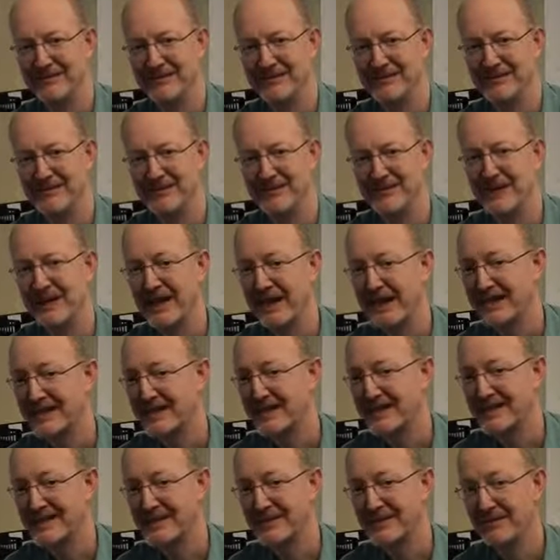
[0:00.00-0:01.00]
We like to
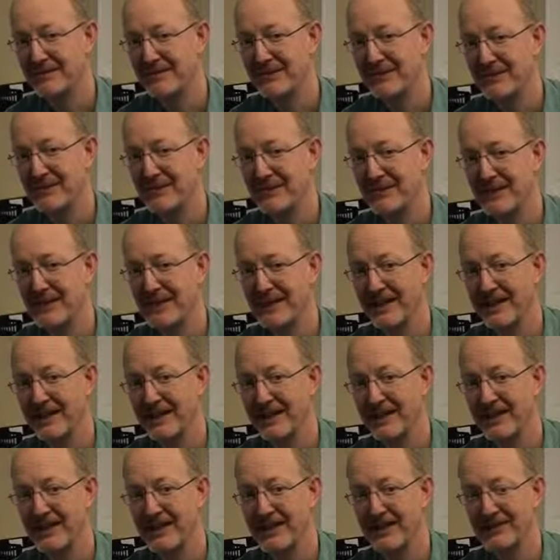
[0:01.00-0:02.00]
see them done early in the
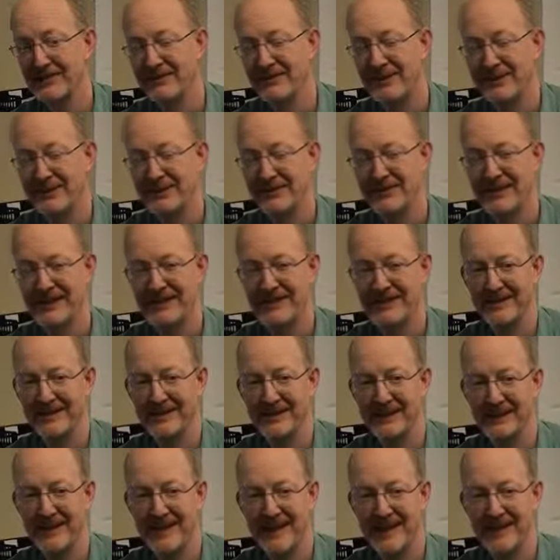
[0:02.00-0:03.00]
year. In fact, we give a
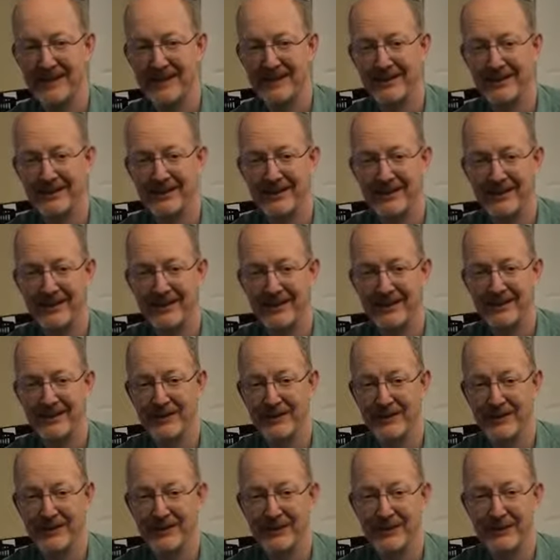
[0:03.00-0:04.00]
discount if you do
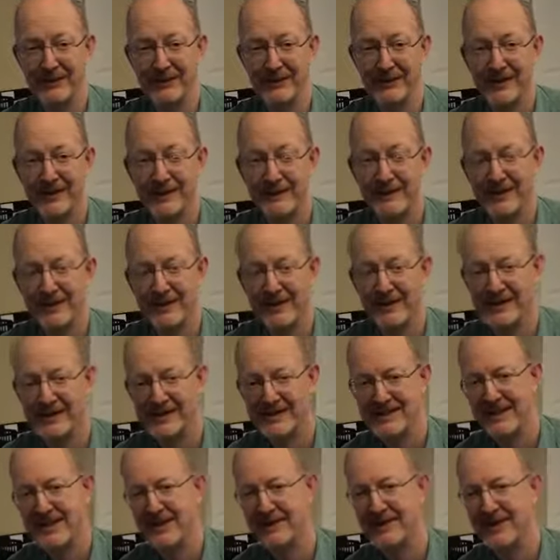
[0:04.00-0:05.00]
it in November and
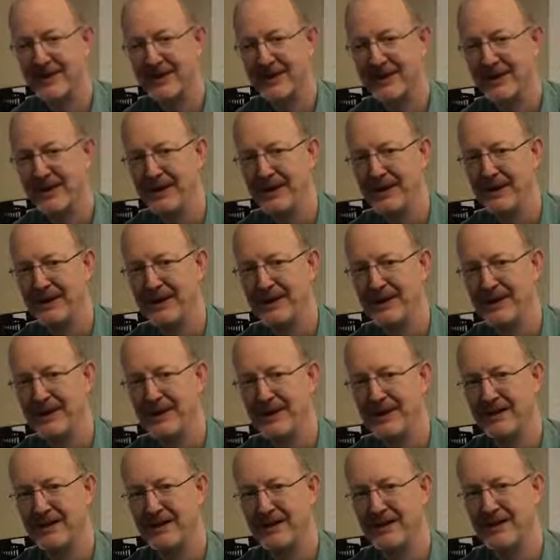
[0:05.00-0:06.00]
December.
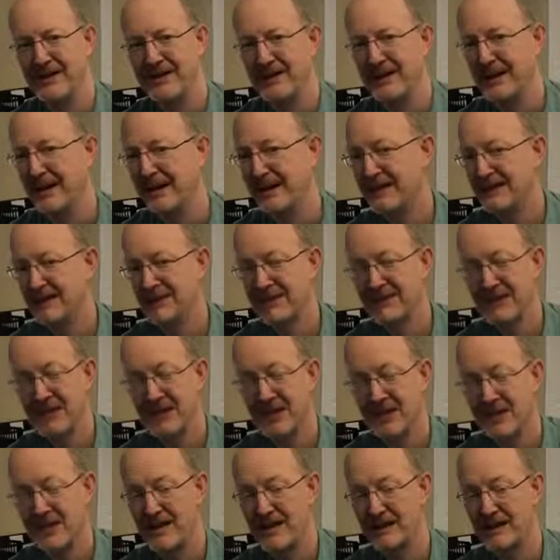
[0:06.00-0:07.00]
And you get a
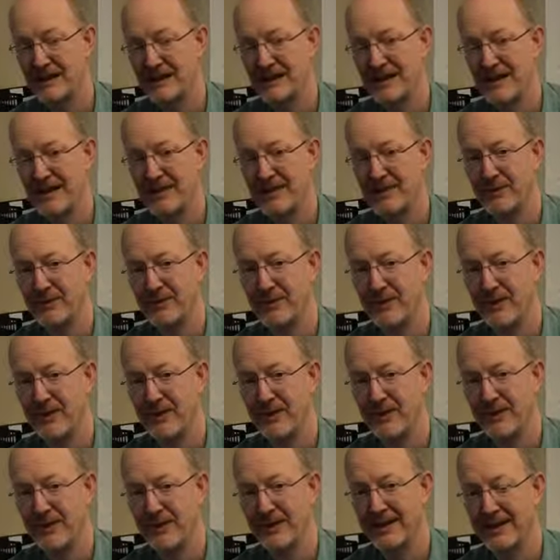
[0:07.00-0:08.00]
lot more time to work
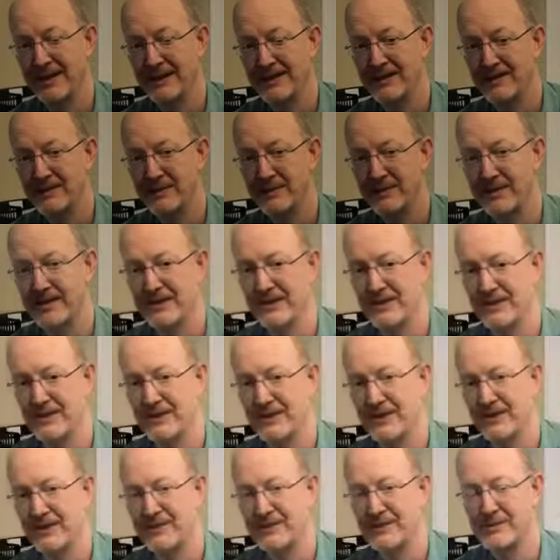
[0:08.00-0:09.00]
on things with
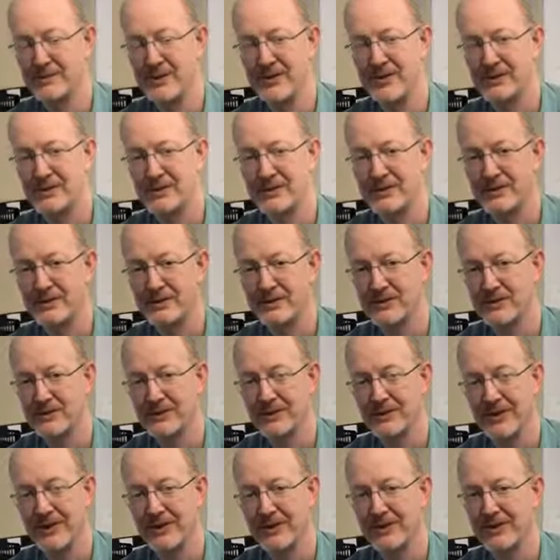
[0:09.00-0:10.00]
your sponsors or
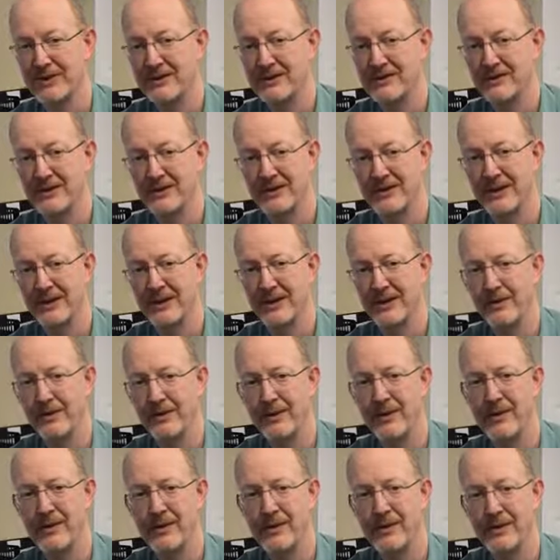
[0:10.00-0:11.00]
charities or
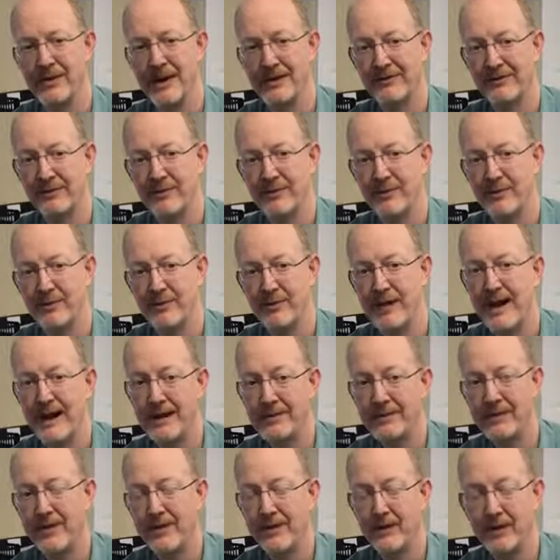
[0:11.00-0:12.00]
whoever you
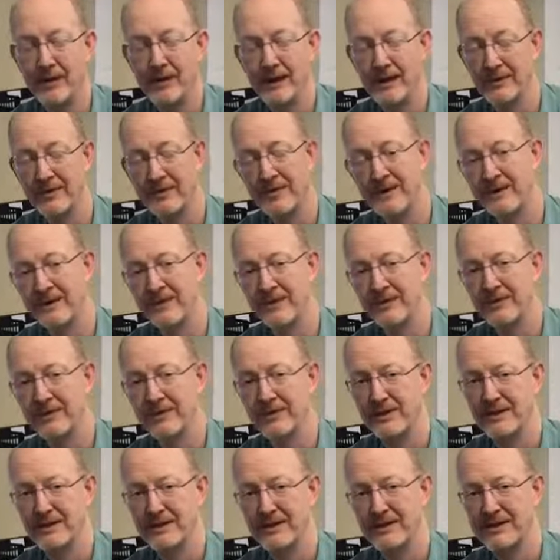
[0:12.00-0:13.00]
might be working with
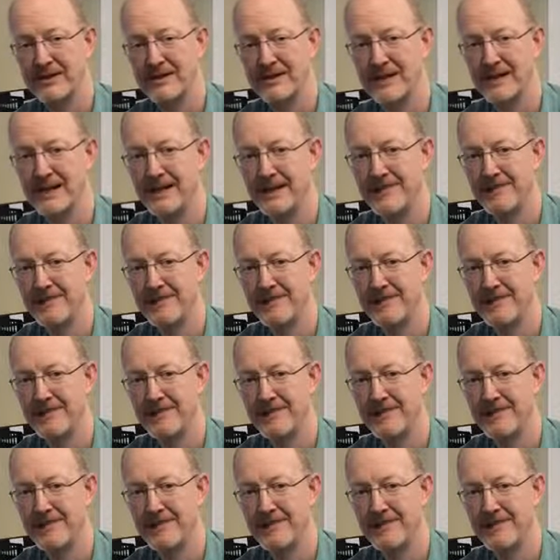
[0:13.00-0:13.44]
for a maze design.